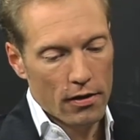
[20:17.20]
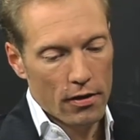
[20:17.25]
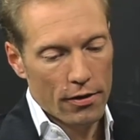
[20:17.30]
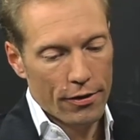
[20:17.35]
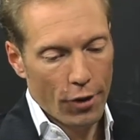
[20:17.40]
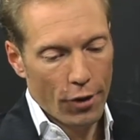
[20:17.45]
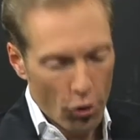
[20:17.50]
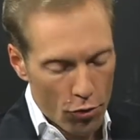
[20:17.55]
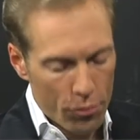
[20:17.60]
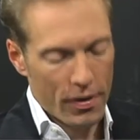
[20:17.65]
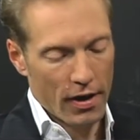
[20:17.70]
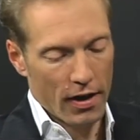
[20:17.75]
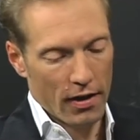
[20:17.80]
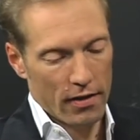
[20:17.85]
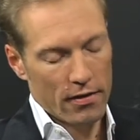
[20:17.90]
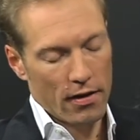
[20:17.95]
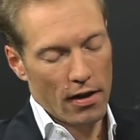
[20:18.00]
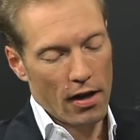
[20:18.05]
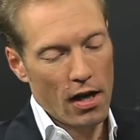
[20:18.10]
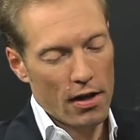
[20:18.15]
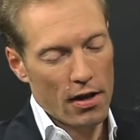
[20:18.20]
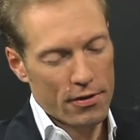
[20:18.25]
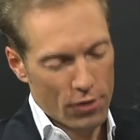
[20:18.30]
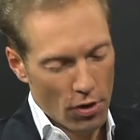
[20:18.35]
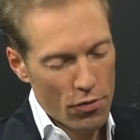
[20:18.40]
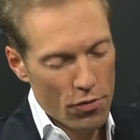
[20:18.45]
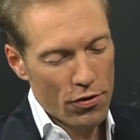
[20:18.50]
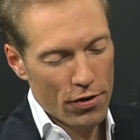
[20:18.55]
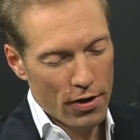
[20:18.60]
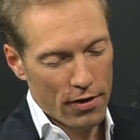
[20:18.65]
hope that. I
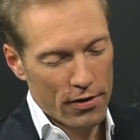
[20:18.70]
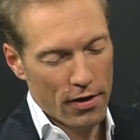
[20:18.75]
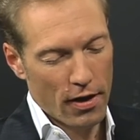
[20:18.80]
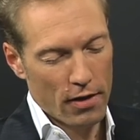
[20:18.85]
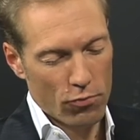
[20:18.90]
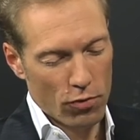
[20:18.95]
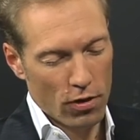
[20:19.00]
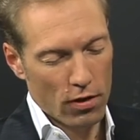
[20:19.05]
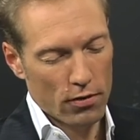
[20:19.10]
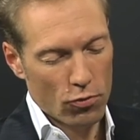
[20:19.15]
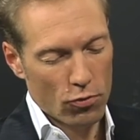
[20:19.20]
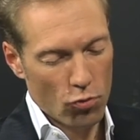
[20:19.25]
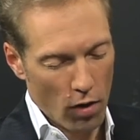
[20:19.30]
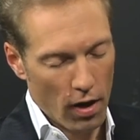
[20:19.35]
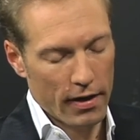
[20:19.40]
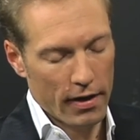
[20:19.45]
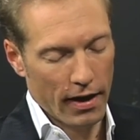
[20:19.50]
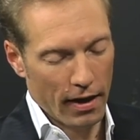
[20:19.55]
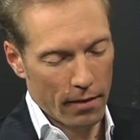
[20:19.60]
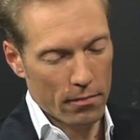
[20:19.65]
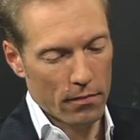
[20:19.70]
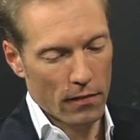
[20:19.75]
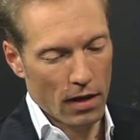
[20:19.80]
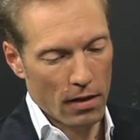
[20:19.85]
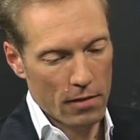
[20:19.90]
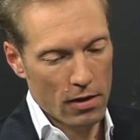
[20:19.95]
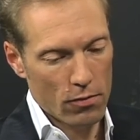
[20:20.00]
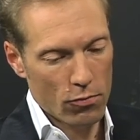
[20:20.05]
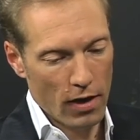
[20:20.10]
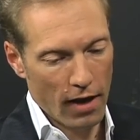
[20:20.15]
don't think that will quite happen.
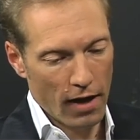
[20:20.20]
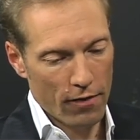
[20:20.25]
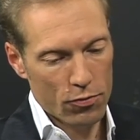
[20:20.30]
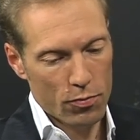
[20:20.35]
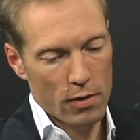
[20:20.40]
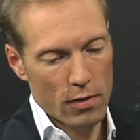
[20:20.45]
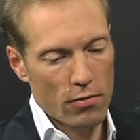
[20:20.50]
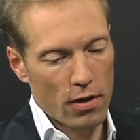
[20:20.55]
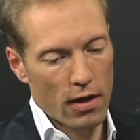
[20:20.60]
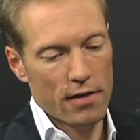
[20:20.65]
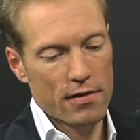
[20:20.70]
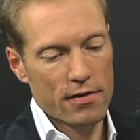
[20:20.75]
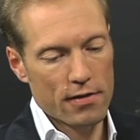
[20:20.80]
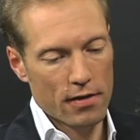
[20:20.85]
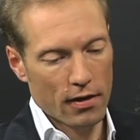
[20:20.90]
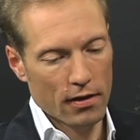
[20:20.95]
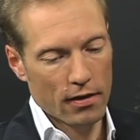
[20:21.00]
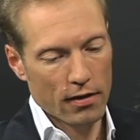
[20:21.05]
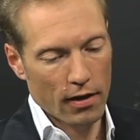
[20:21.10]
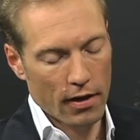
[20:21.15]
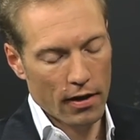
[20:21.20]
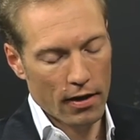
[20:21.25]
I mean, we have to be realistic.